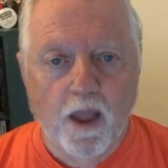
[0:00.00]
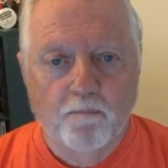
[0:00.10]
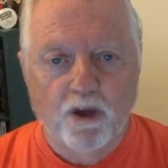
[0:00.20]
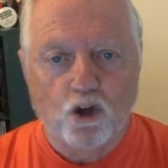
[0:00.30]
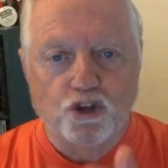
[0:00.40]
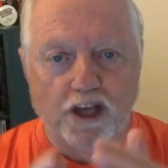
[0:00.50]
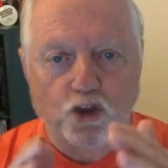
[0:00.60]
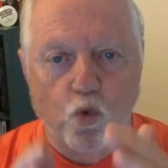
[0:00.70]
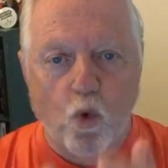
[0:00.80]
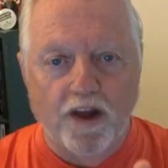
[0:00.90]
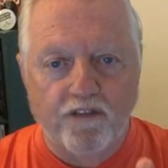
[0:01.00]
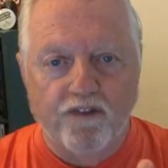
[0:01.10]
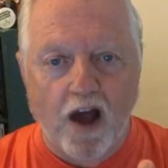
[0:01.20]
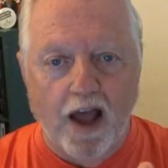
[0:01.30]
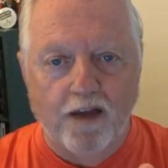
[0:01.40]
Because at
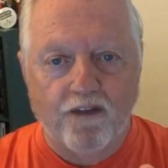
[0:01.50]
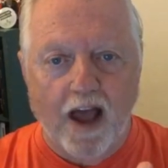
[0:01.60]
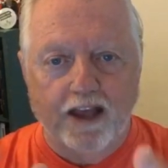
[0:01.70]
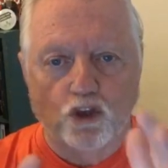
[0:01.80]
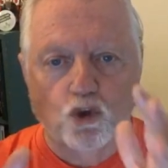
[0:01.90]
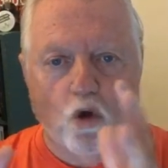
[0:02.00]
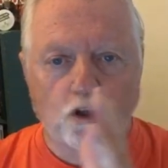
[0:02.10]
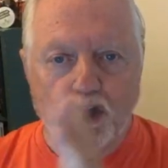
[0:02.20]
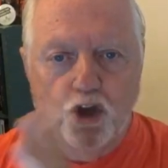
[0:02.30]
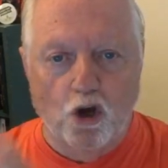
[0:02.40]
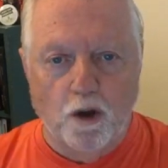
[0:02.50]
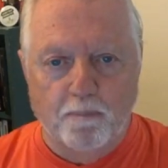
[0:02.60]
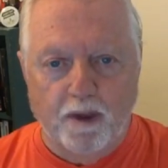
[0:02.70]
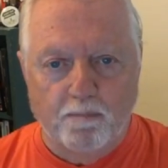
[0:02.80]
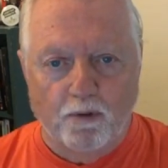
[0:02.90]
25, I could talk to younger
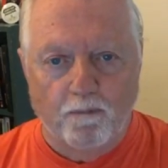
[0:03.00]
people.